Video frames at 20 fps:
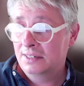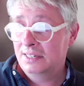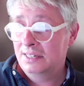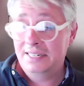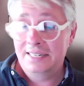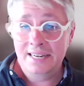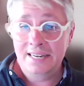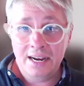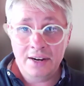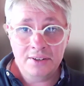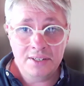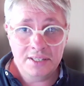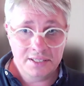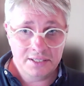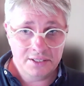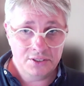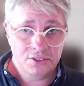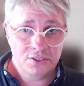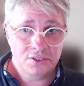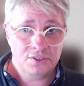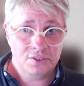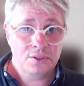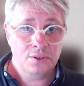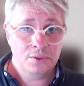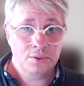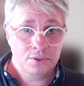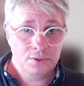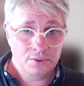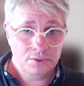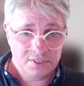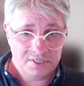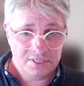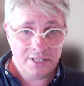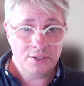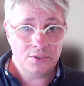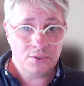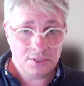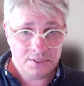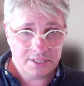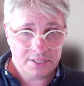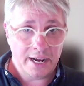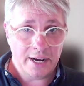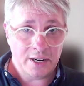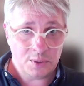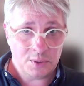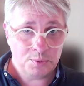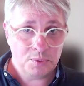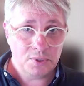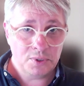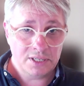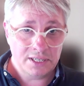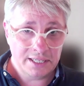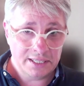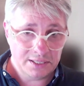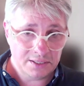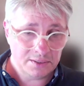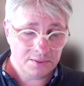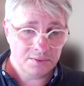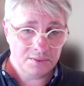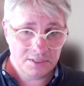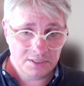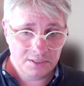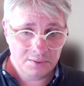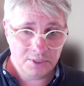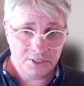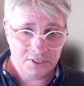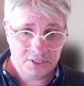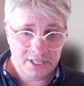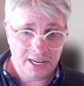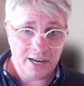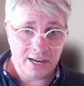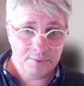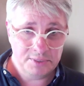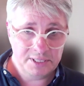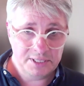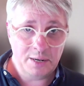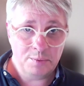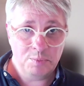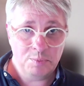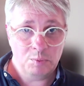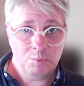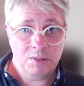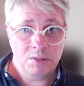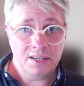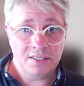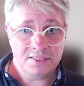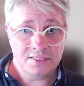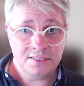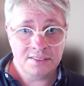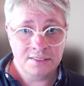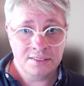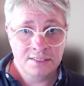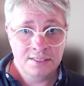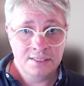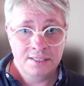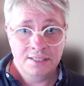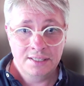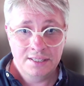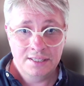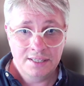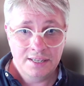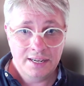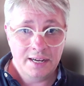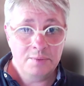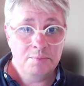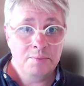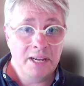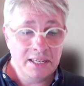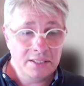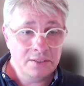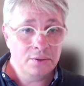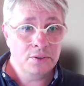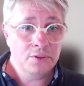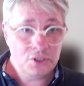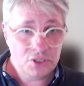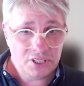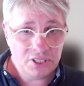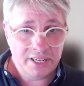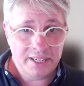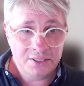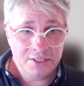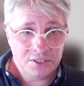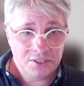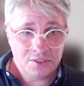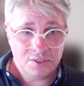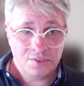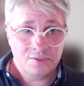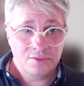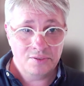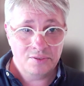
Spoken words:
Now they can just go to a central dashboard like what you have in Kepware Plus and make those changes